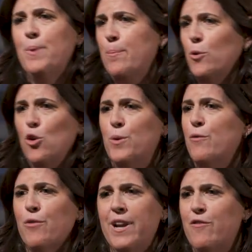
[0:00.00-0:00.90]
people whom you
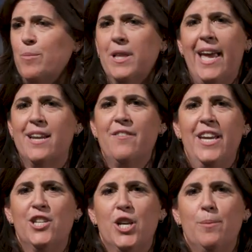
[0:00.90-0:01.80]
freed from the land of
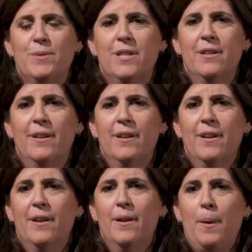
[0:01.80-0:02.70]
Egypt.
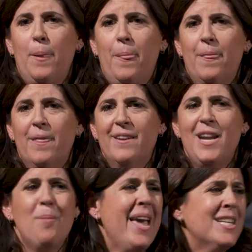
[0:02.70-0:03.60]

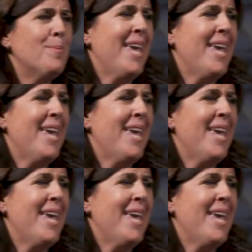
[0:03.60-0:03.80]
Now, man's